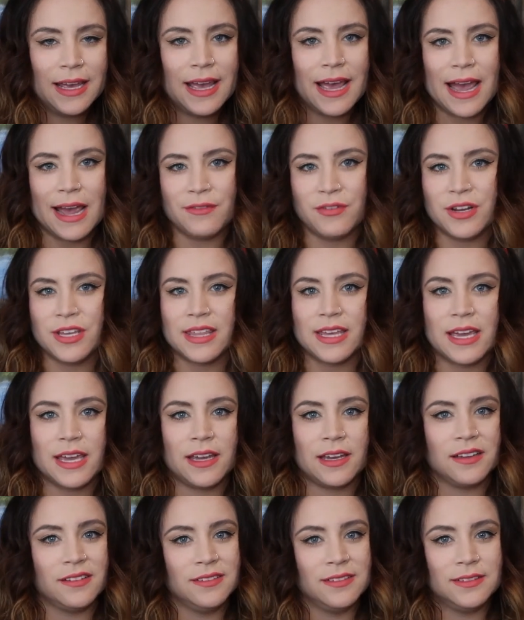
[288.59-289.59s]

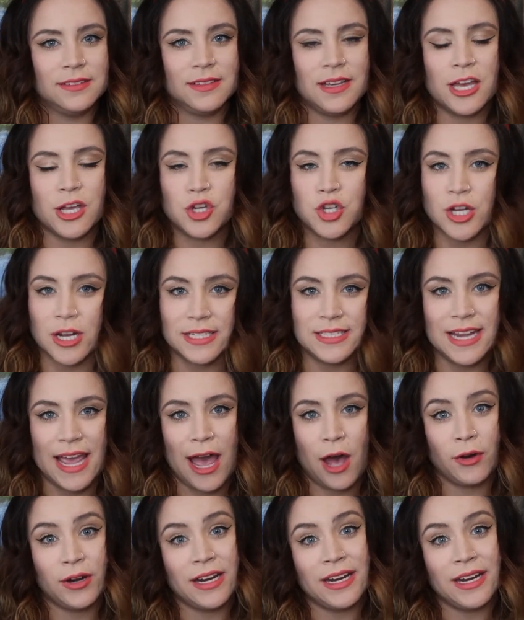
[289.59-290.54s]
everything is shut down,